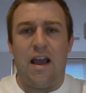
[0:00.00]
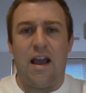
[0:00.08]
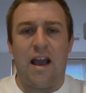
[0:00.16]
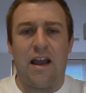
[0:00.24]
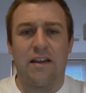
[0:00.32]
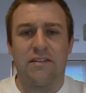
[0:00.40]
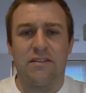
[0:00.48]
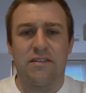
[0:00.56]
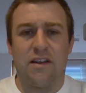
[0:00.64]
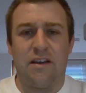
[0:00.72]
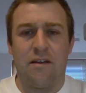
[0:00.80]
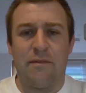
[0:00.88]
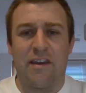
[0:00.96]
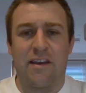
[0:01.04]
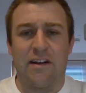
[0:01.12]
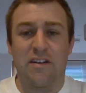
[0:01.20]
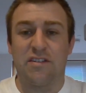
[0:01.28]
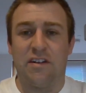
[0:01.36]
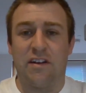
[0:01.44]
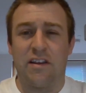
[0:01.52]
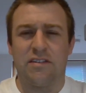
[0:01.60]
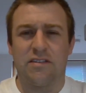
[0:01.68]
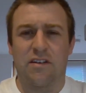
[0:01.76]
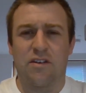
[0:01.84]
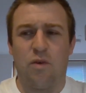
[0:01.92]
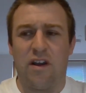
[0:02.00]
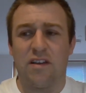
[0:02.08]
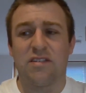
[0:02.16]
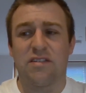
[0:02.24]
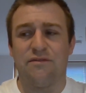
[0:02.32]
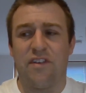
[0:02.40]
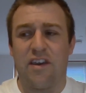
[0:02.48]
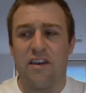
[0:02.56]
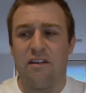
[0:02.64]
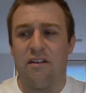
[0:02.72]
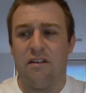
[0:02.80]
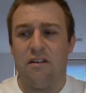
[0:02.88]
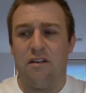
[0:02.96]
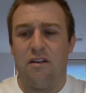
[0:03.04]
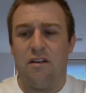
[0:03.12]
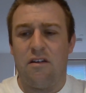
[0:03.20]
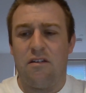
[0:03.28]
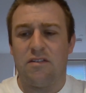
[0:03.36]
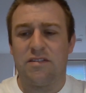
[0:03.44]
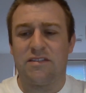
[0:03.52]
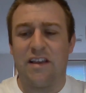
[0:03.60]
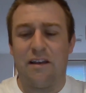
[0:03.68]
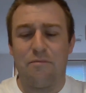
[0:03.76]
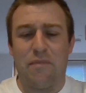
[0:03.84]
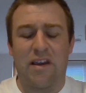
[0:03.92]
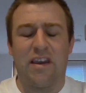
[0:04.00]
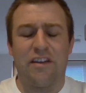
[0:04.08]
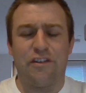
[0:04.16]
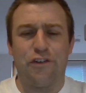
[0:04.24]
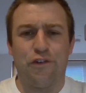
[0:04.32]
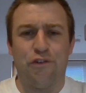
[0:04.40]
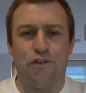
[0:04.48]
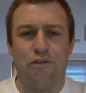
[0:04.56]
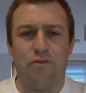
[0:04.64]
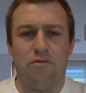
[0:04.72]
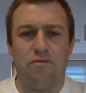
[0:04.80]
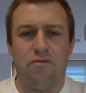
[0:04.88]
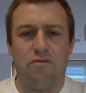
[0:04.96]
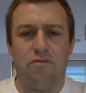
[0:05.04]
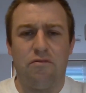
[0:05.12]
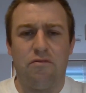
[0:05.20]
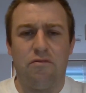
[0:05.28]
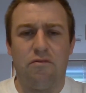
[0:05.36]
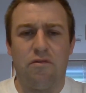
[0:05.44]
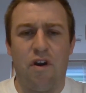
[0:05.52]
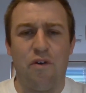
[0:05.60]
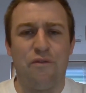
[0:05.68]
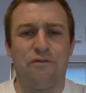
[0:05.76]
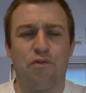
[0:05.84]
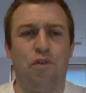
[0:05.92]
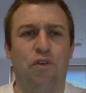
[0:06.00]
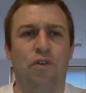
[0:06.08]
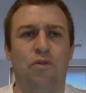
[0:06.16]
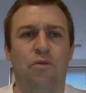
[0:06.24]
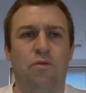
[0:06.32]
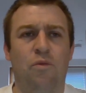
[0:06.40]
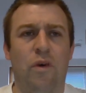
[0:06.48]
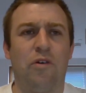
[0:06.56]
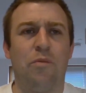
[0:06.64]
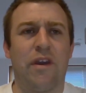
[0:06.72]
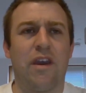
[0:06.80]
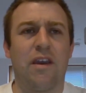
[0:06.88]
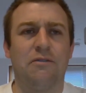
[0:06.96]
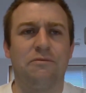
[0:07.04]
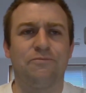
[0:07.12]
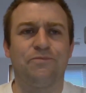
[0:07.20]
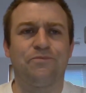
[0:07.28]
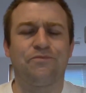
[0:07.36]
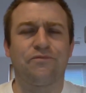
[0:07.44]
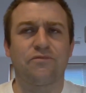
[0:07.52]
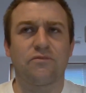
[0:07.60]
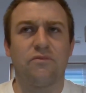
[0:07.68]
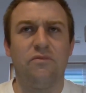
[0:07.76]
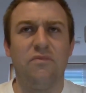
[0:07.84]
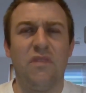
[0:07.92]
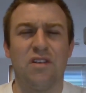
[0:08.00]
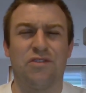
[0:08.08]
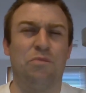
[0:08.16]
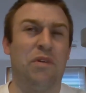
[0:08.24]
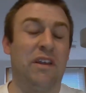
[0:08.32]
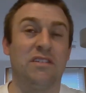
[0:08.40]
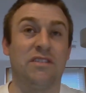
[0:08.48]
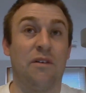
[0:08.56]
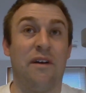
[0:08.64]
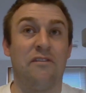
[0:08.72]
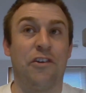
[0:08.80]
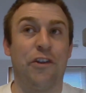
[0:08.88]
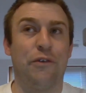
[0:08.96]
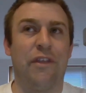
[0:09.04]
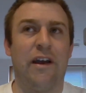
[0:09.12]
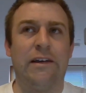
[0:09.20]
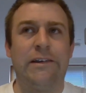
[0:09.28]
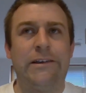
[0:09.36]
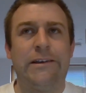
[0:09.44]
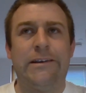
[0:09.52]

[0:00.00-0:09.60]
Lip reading: and it can actually lead to quite a severe step back in your overall well-being. So please don't ever do that.